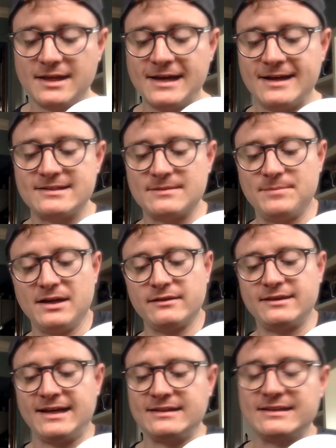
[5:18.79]
and it's about
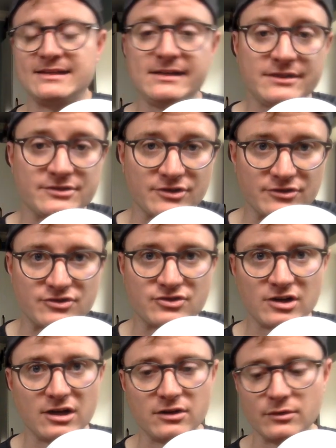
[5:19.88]
that geezer
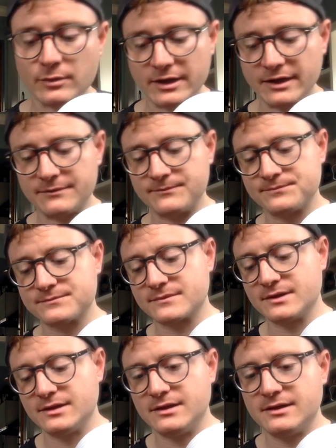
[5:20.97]
Soloway
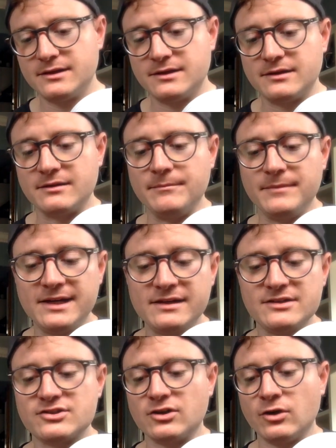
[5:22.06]
the
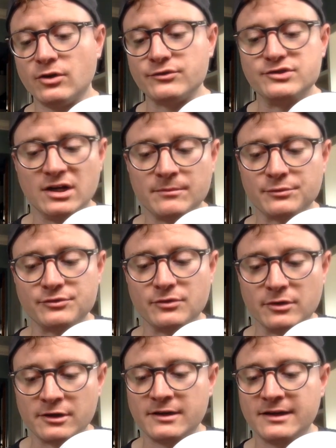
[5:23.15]
meanest old
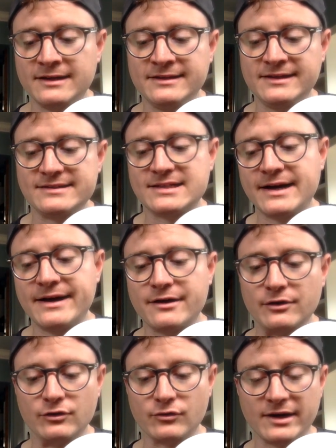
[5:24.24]
Dumbledore in the
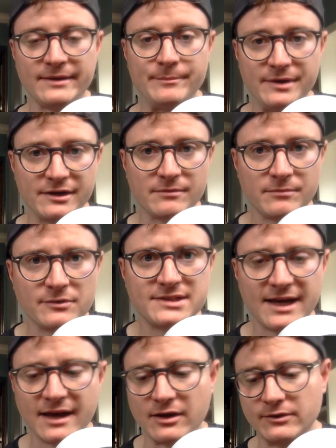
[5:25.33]
entire Greybeard
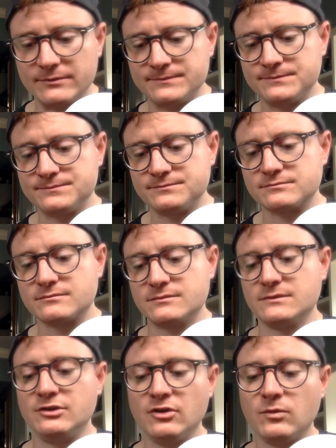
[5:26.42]
Motel.
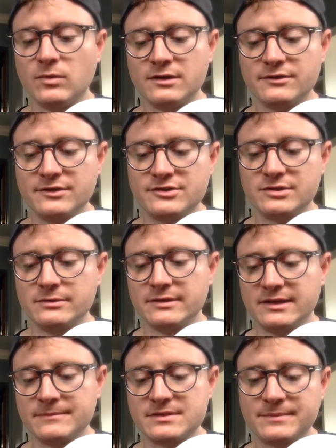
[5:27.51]
No wonder the two of
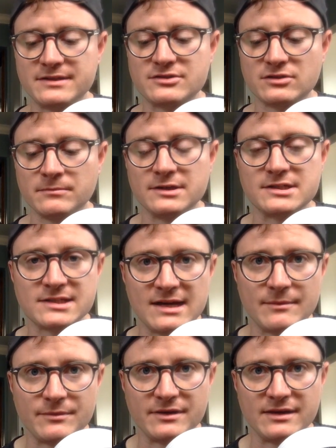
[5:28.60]
them spent so much
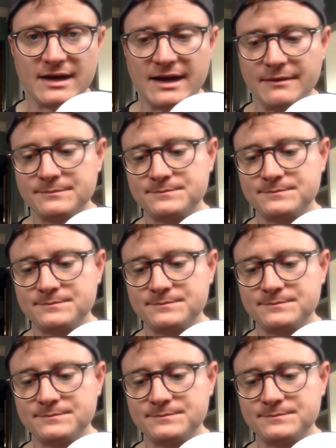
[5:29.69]
time with the guy.